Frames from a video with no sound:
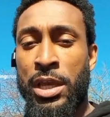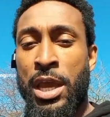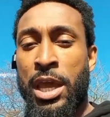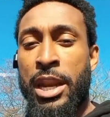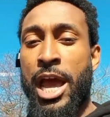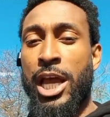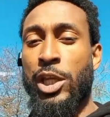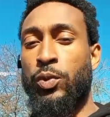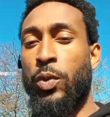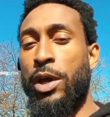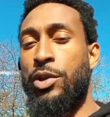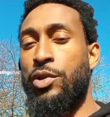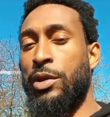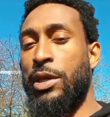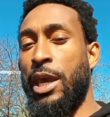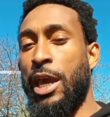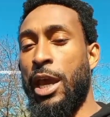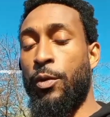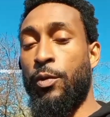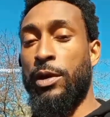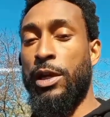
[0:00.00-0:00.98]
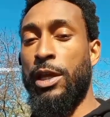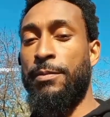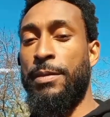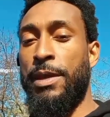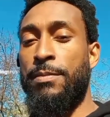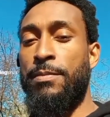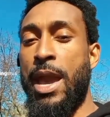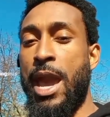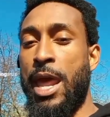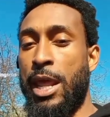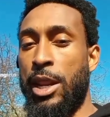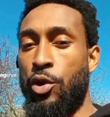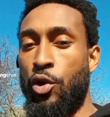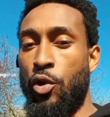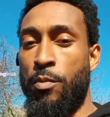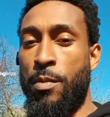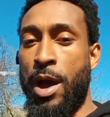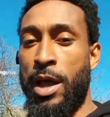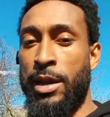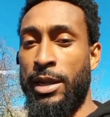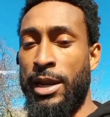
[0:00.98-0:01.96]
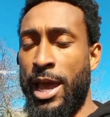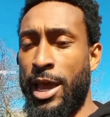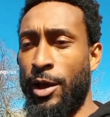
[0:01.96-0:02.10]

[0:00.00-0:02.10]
That's why you can't really be mad at nobody.